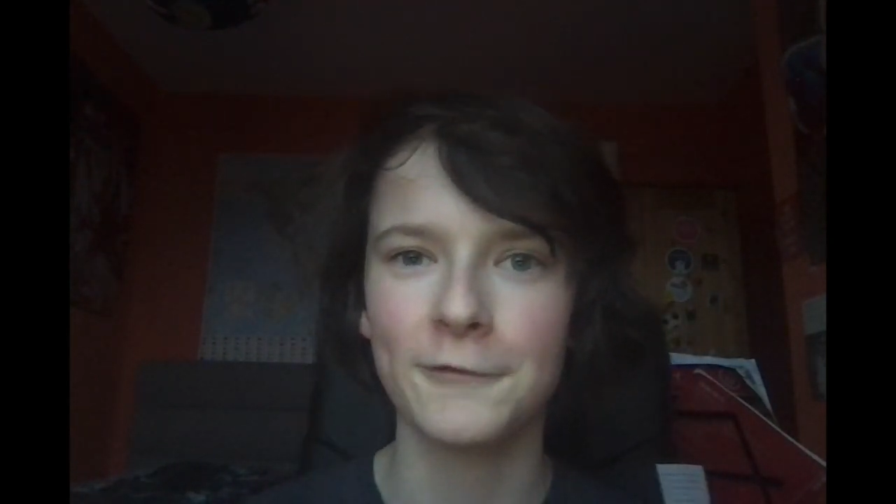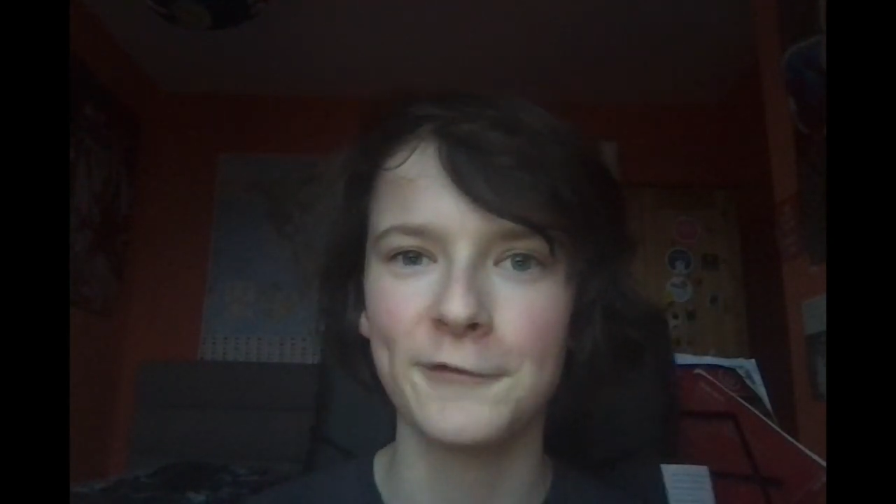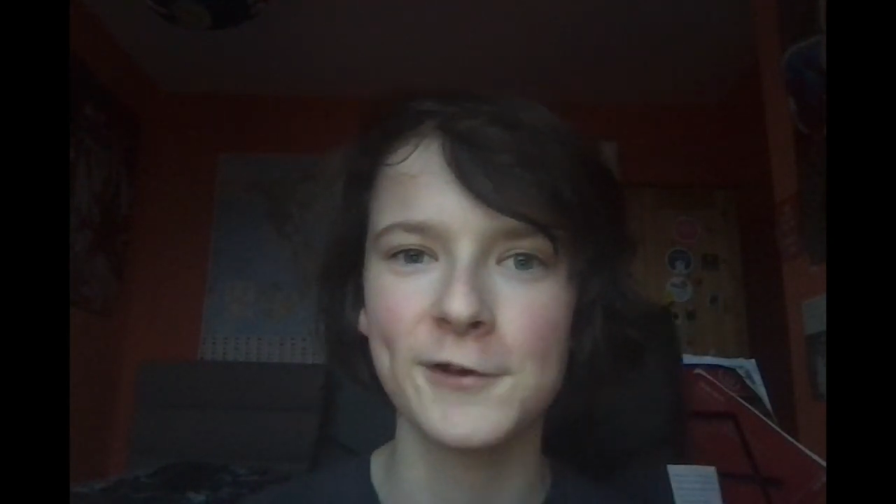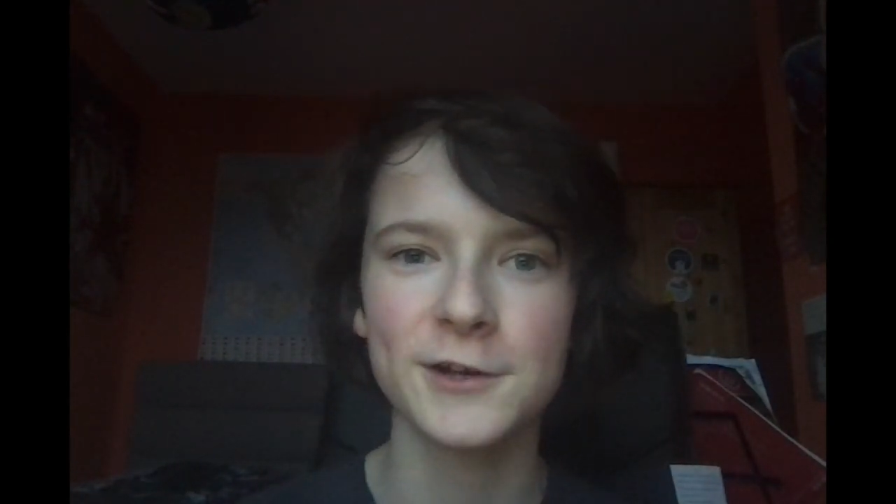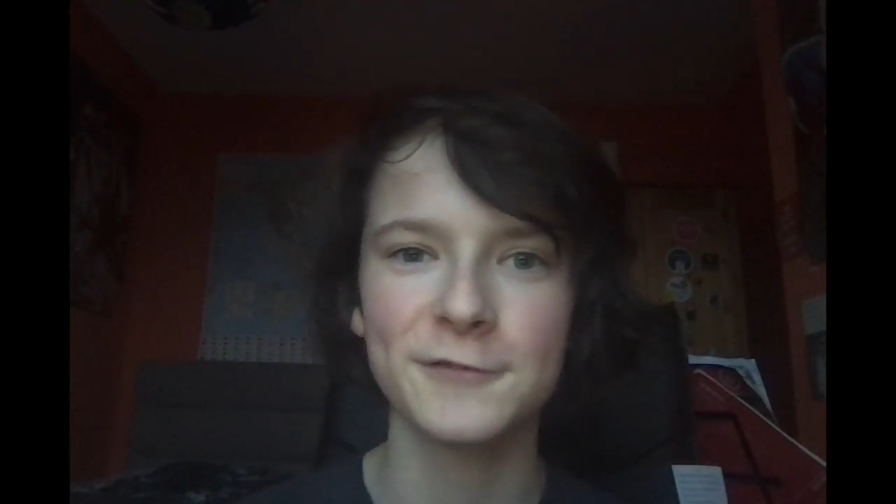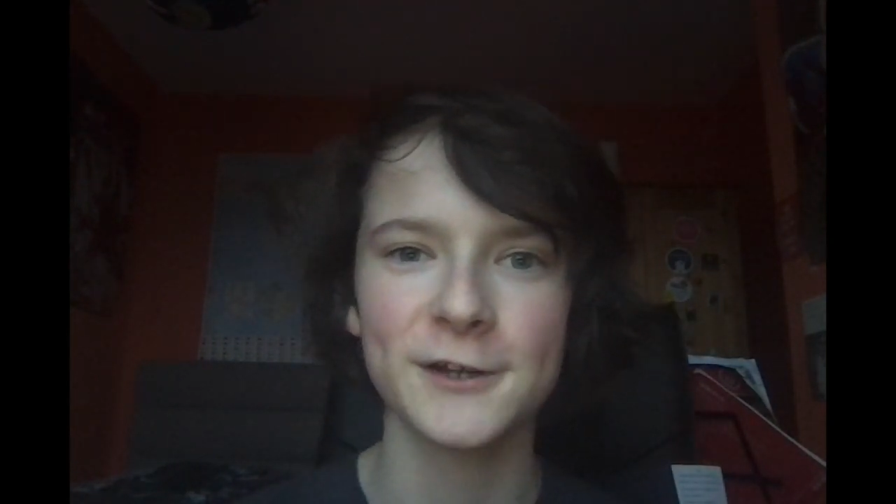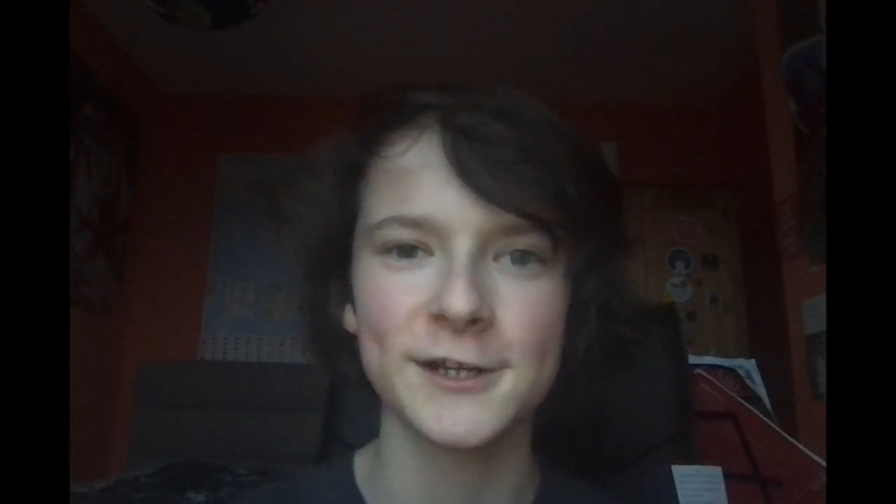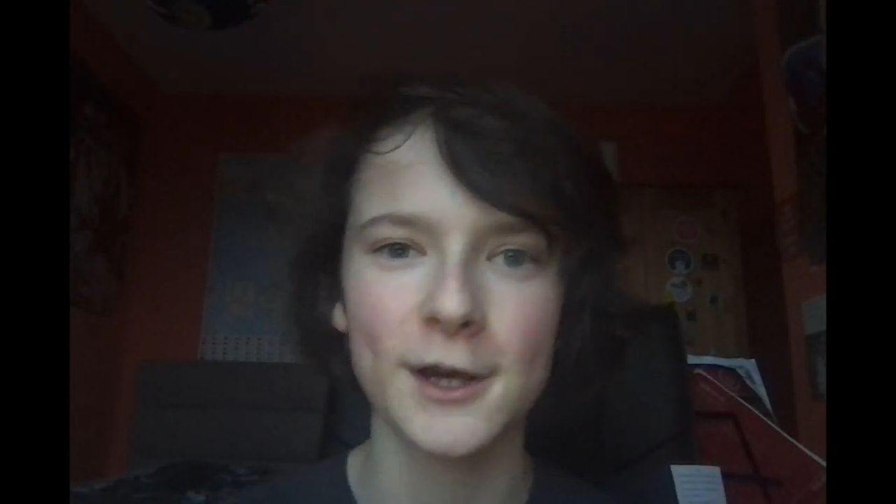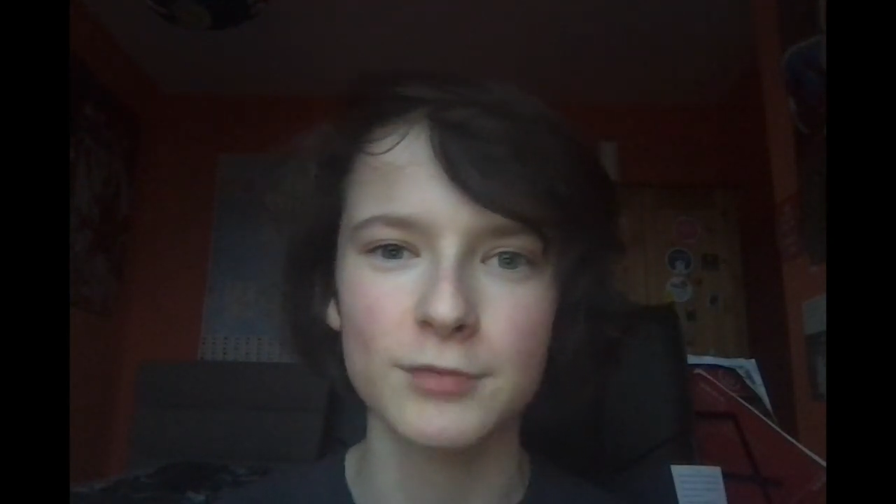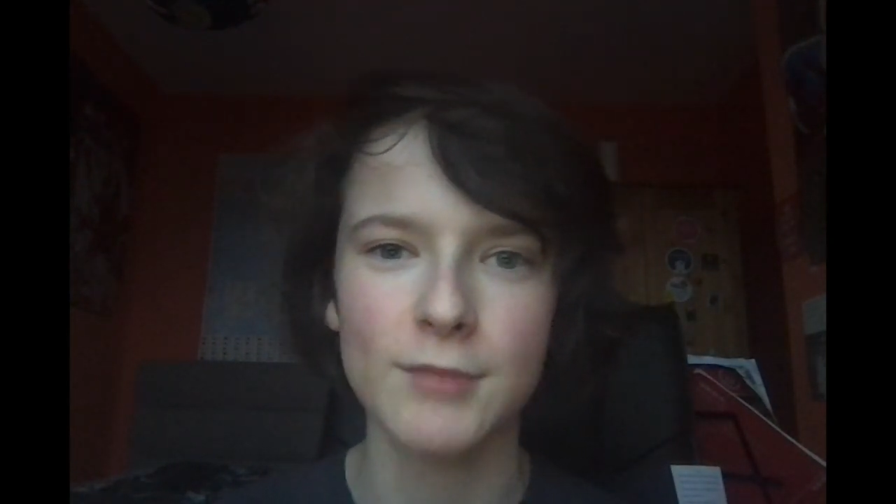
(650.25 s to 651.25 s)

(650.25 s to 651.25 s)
for future videos.